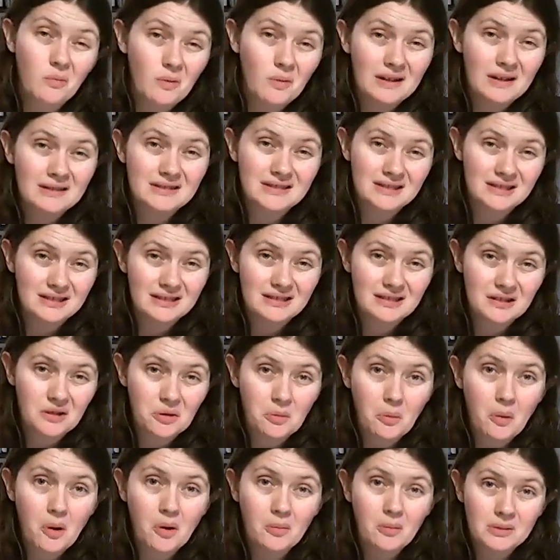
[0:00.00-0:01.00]
want it in an
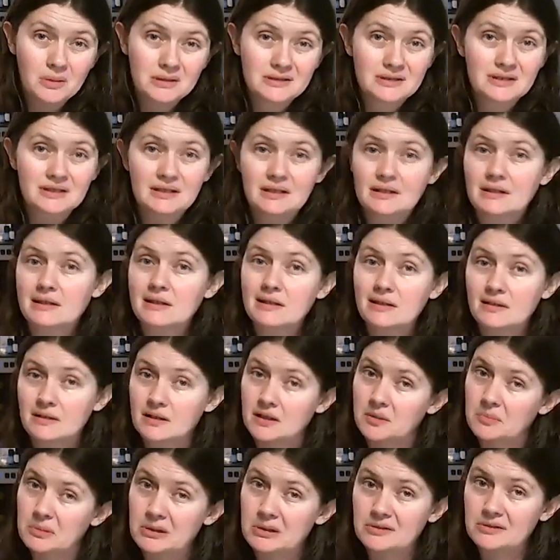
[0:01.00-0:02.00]
aromastick that you're
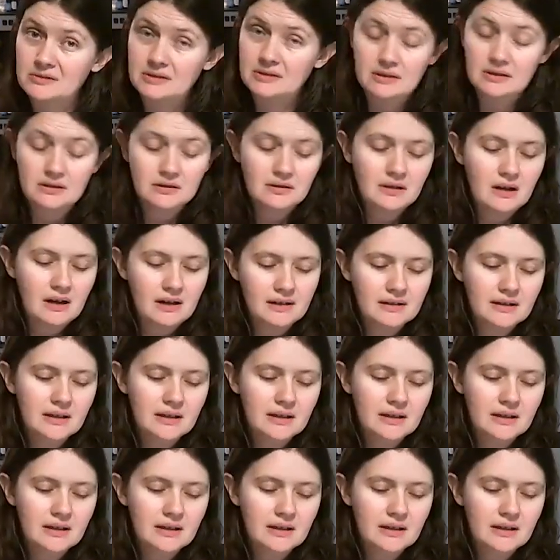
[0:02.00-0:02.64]
going to be using a lot.